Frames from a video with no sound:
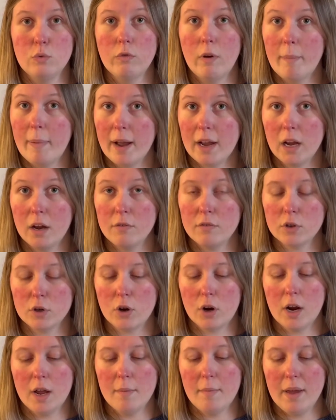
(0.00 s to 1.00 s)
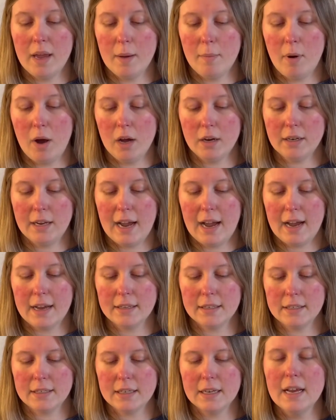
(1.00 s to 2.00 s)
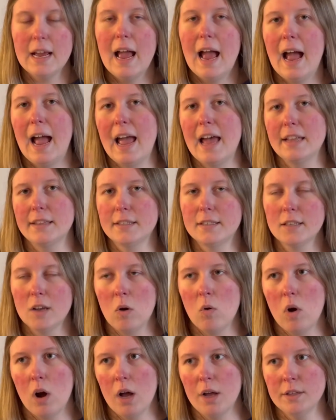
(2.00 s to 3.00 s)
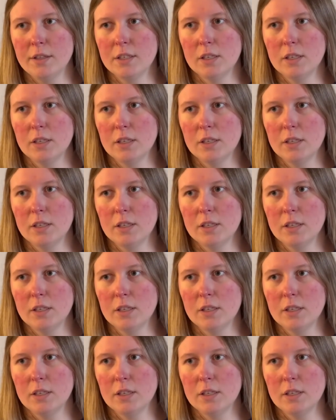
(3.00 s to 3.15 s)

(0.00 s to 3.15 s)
Rebecca of the Creabea podcast and so on.